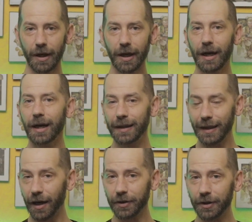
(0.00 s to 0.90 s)
The
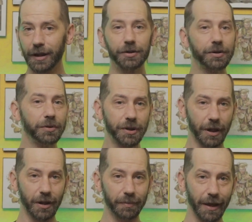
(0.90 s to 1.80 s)
other is to
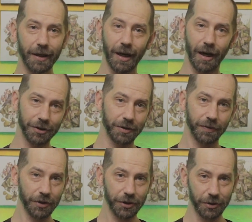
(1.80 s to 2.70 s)
some a
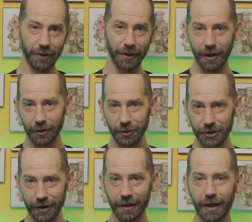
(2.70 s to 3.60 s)
controversial
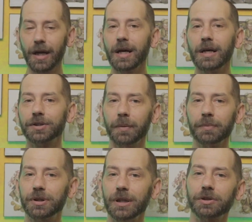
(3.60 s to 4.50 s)
inclusion. Some
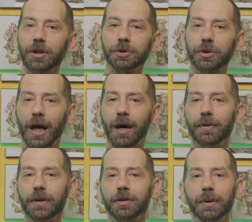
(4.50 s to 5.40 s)
see social
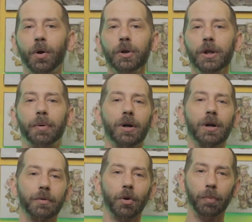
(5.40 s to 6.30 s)
conflict to be wholly part of
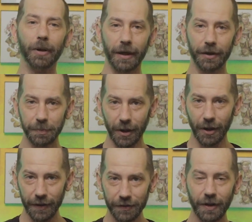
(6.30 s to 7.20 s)
the role-playing
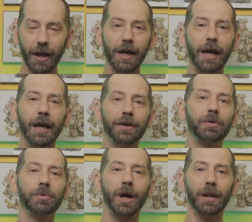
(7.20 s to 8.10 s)
experience and
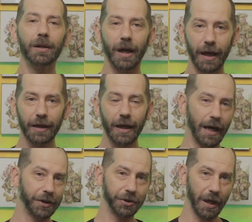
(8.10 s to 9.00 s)
do not like
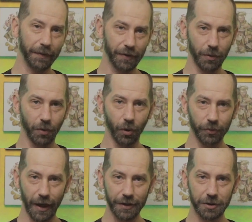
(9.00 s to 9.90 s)
actually having to roll
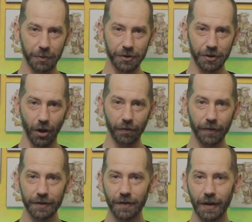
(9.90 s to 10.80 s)
dice to resolve
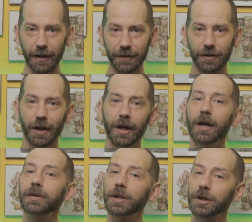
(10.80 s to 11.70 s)
these things.
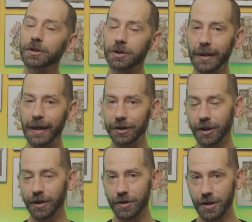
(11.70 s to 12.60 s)
The Year Zero
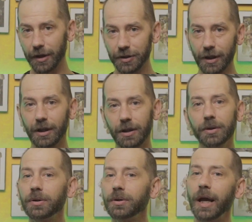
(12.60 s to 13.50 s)
engine does
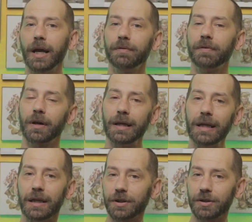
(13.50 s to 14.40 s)
include a very
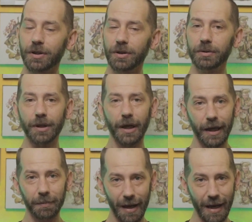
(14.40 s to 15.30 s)
easy-to-use
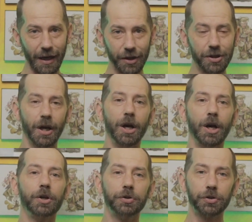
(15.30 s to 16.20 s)
and manage
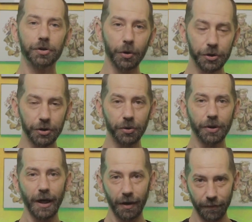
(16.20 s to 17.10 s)
social
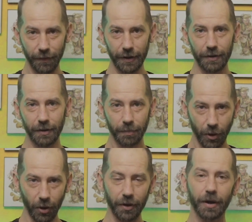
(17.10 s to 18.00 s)
conflict
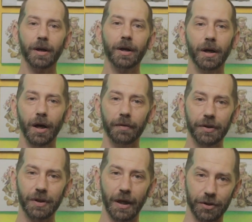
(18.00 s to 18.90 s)
part of
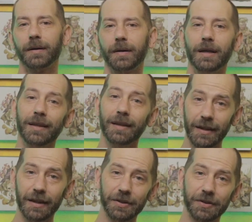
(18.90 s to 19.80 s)
its engine.
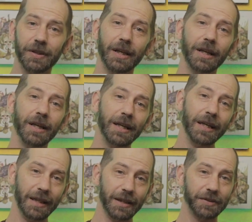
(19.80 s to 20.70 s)
This
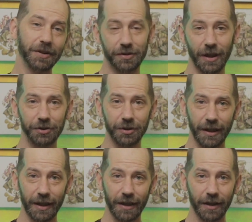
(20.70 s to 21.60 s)
is
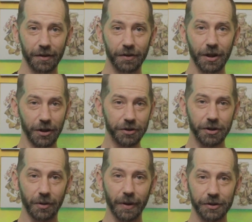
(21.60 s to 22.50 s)
essentially the Year
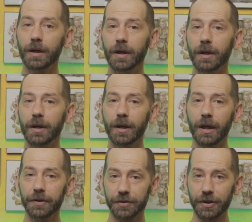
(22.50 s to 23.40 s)
Zero engine.
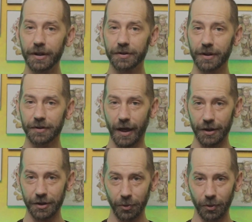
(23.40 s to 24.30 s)
It's a D6 dice
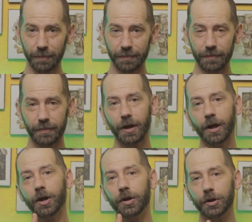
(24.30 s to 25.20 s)
pool.
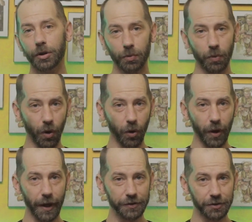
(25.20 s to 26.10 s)
You roll
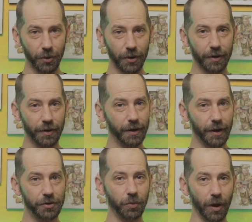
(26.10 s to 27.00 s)
and sort
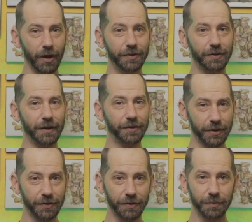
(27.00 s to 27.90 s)
into 1s and
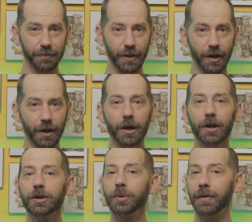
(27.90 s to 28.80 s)
6s.
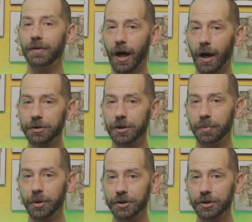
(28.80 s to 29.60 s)
You have the option to push